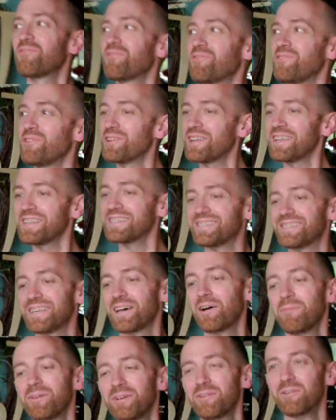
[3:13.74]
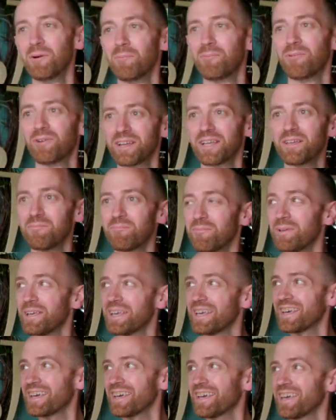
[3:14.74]
didn't tell me you were bringing Mick.
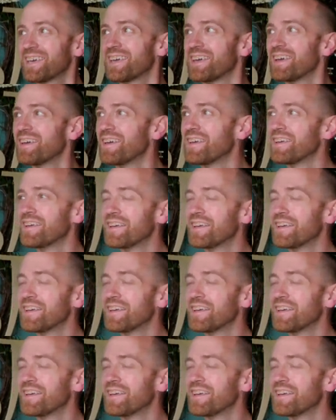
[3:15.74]
Yeah.